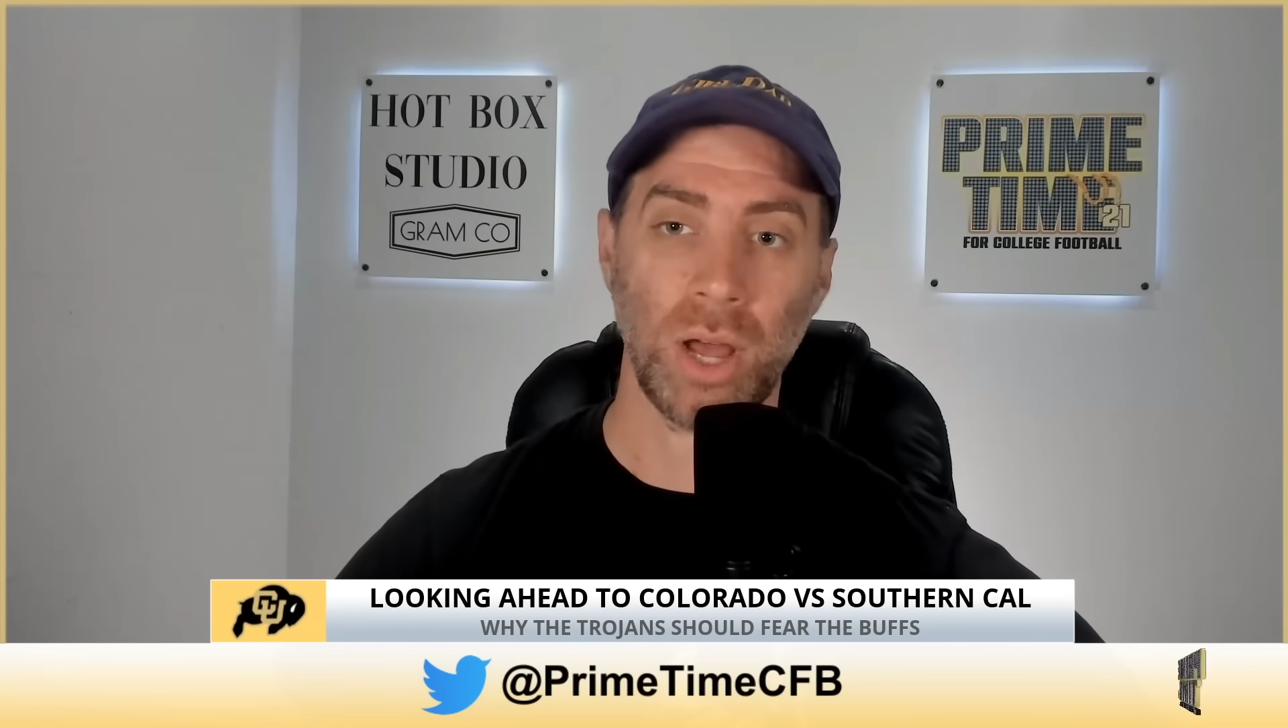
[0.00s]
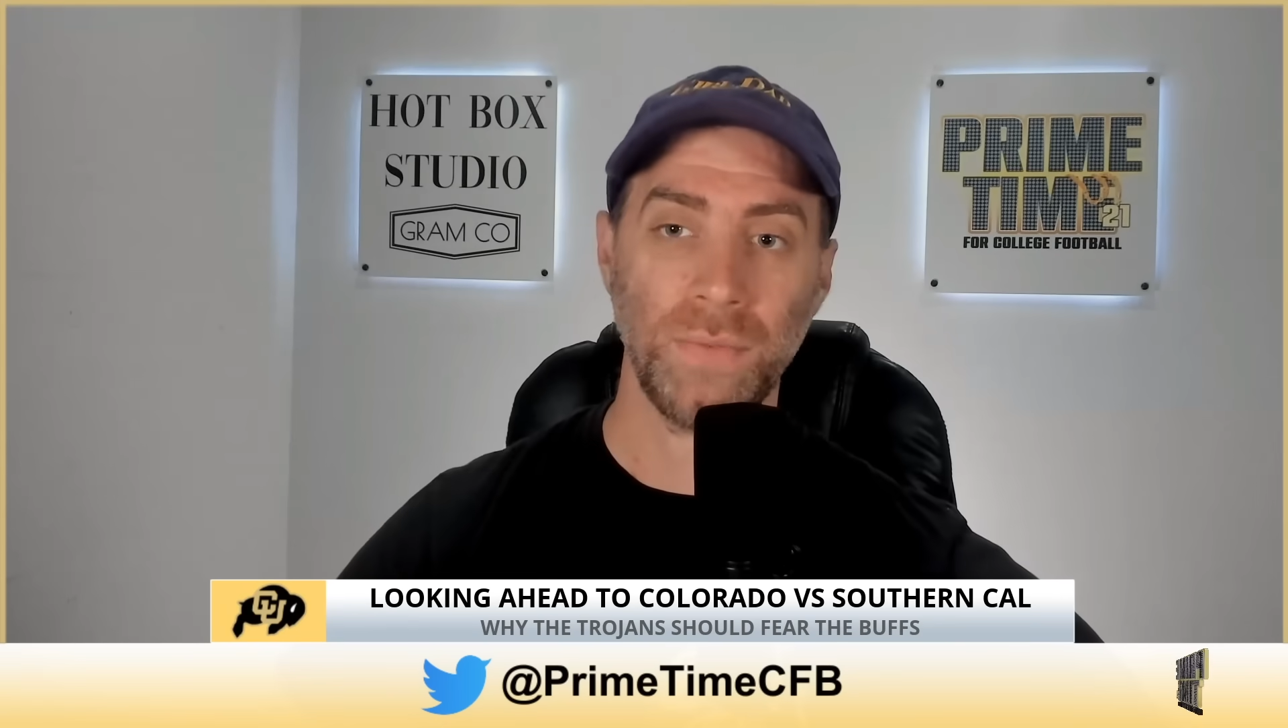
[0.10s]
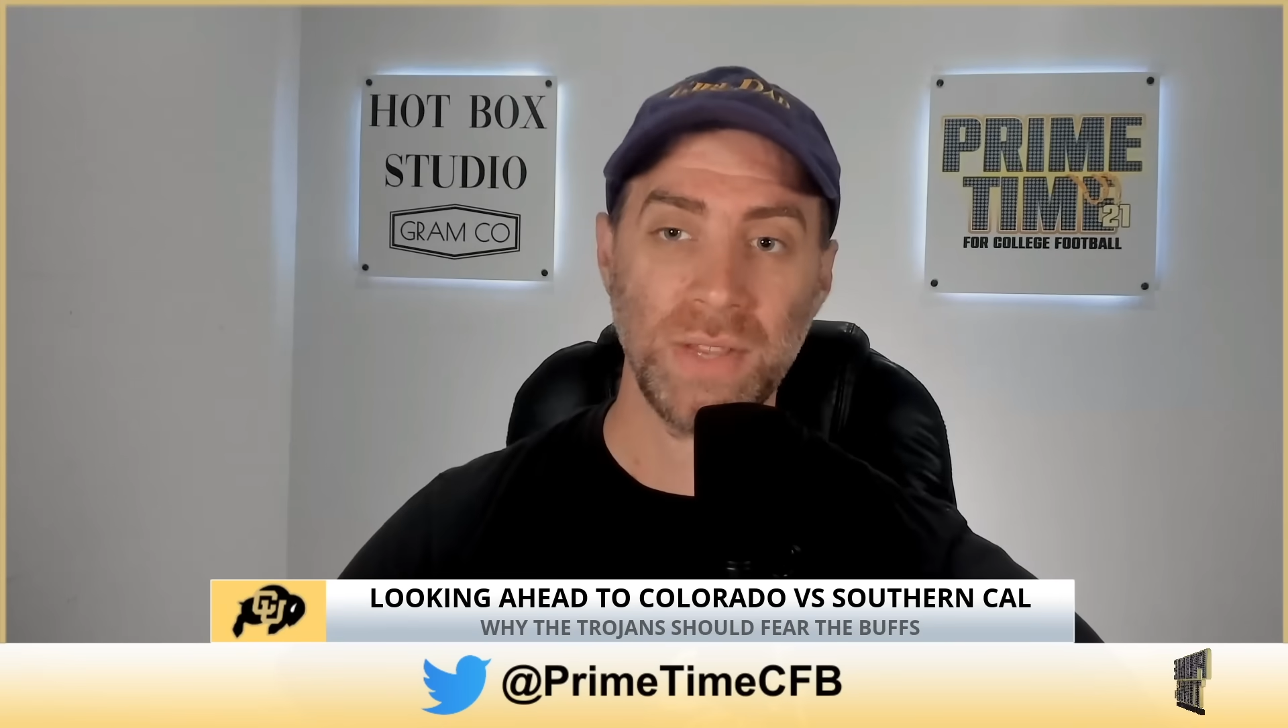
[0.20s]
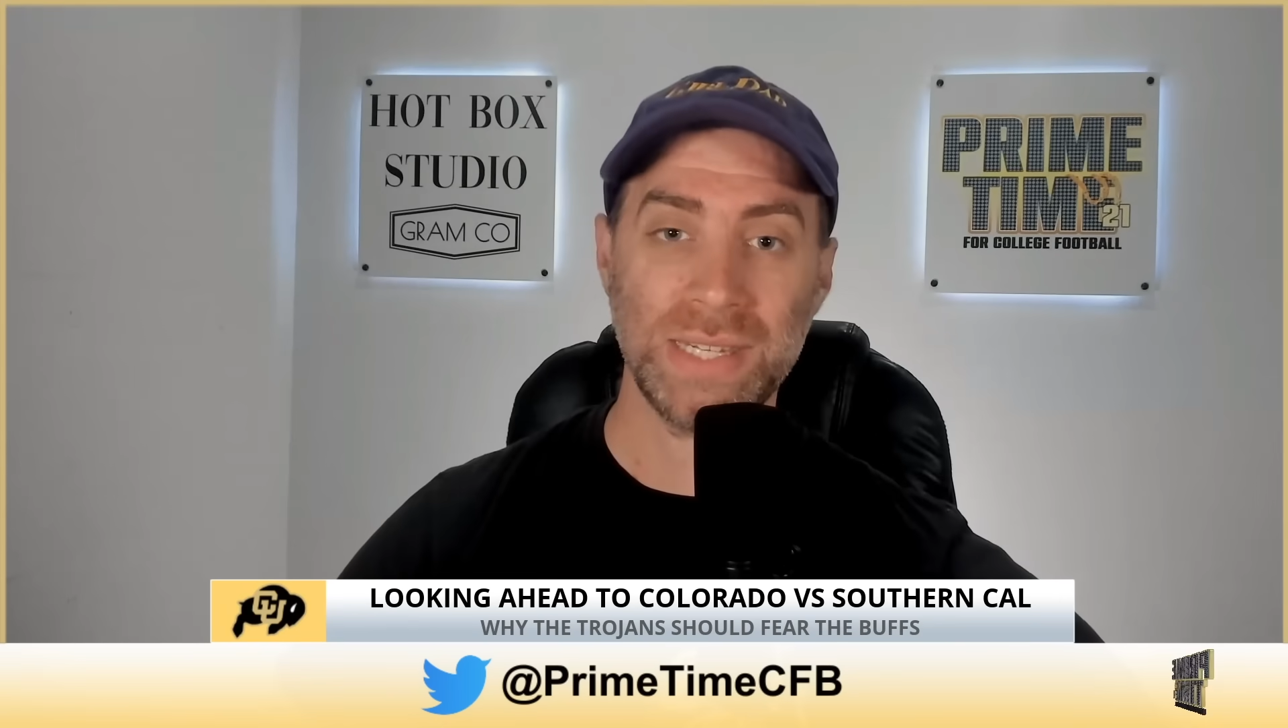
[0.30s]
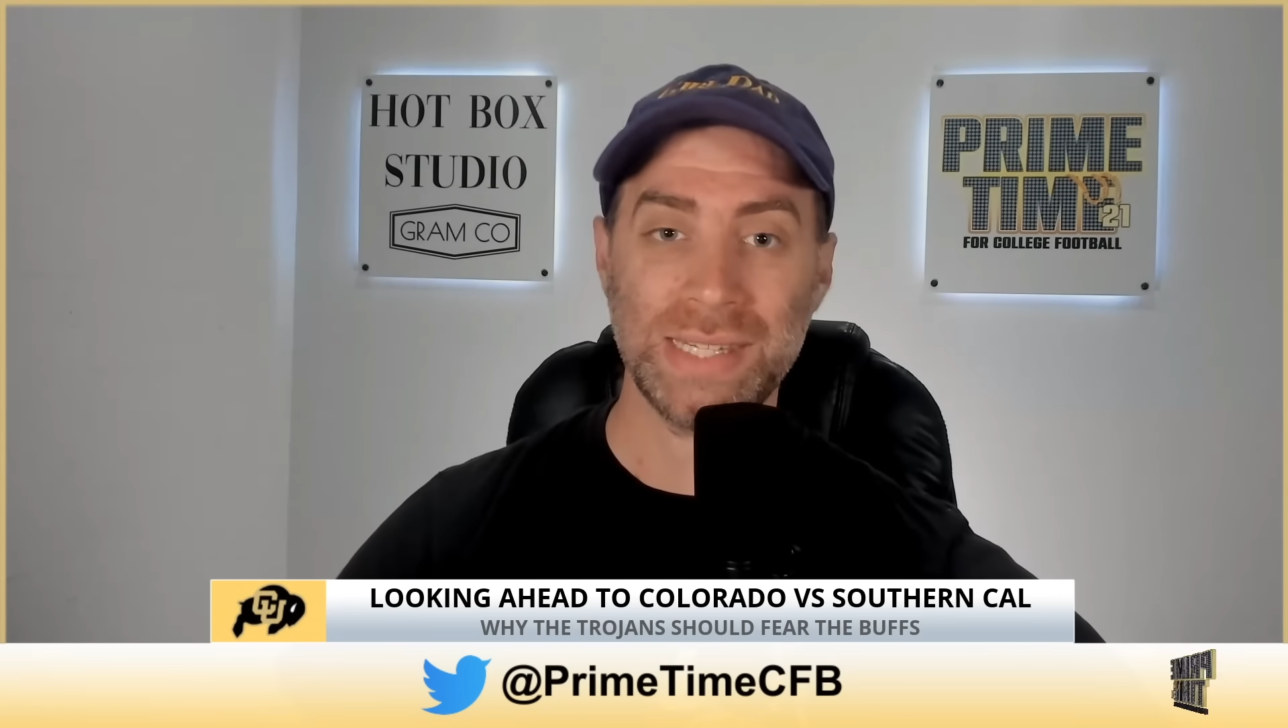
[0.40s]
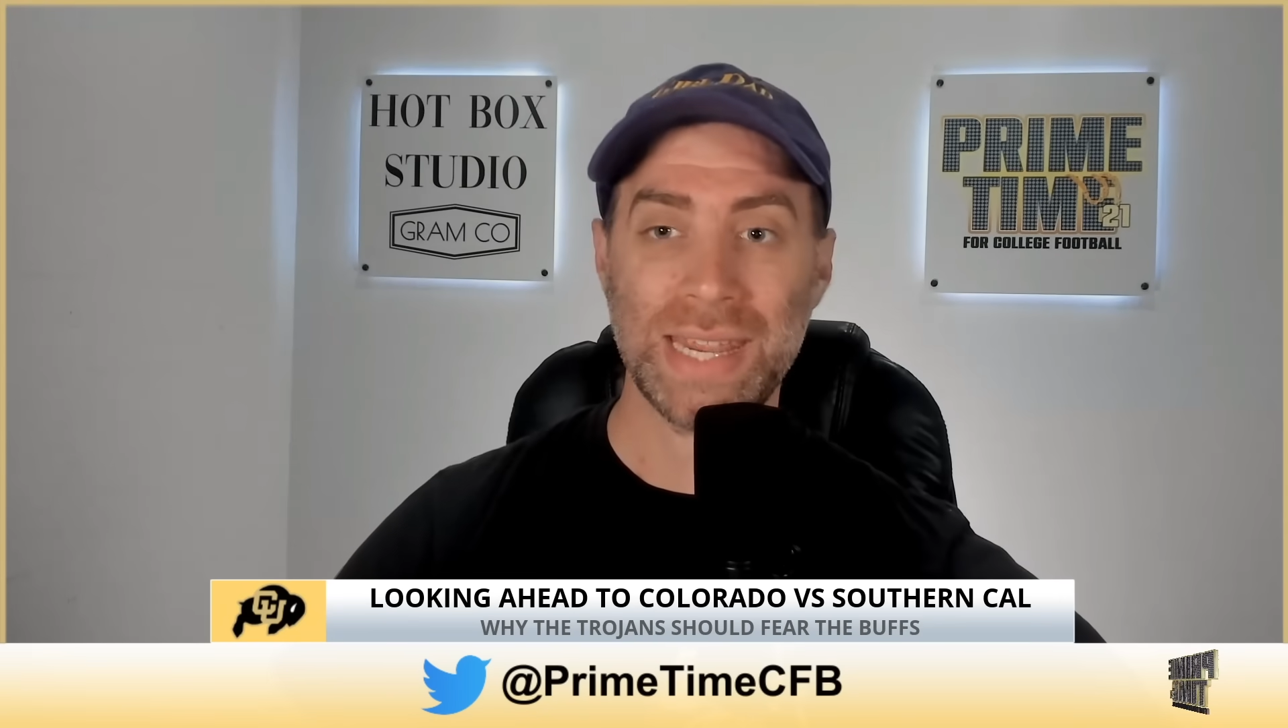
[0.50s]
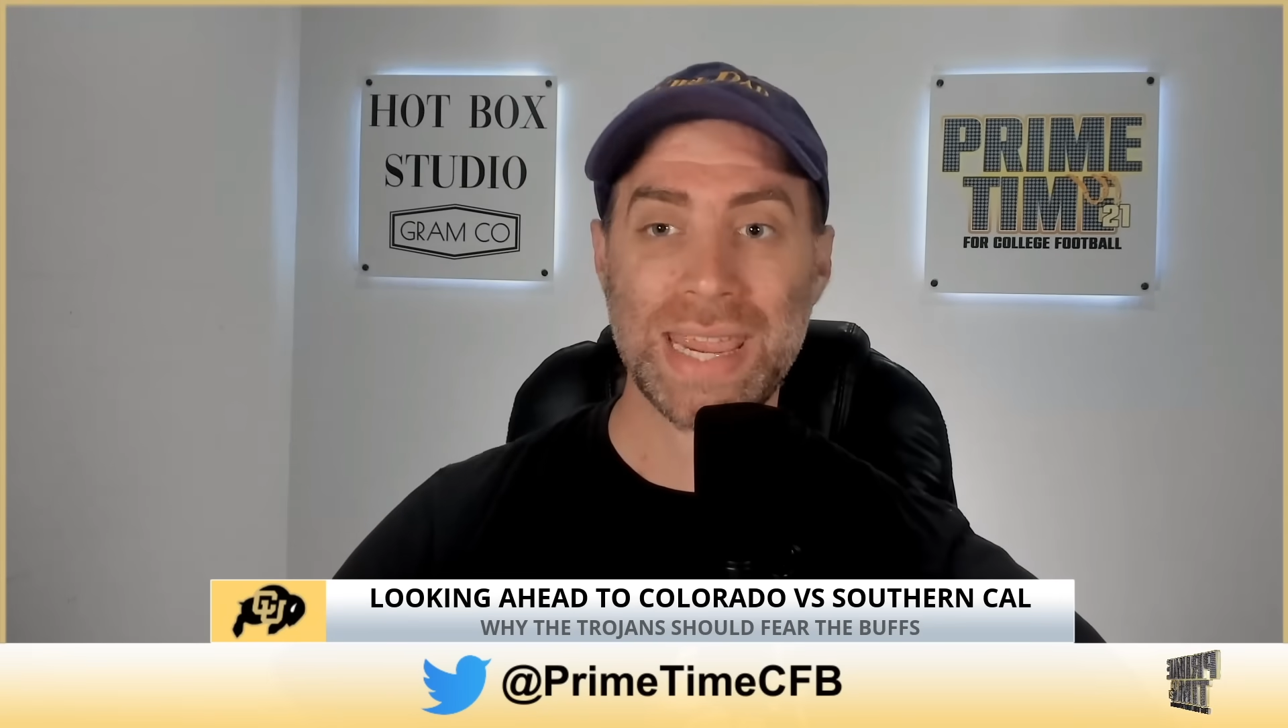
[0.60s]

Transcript: offenses